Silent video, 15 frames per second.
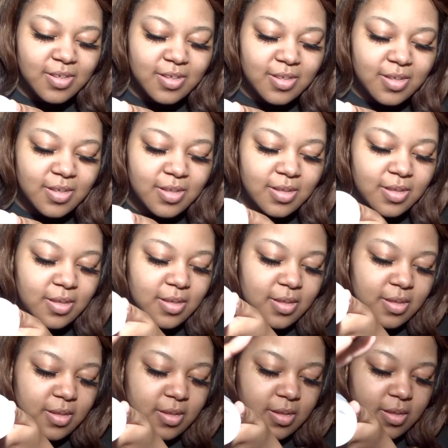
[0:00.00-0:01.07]

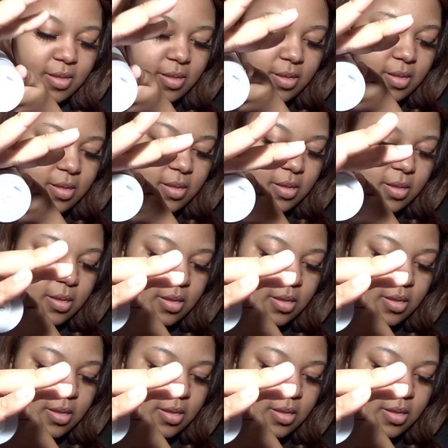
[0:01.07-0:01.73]
Nothing is said.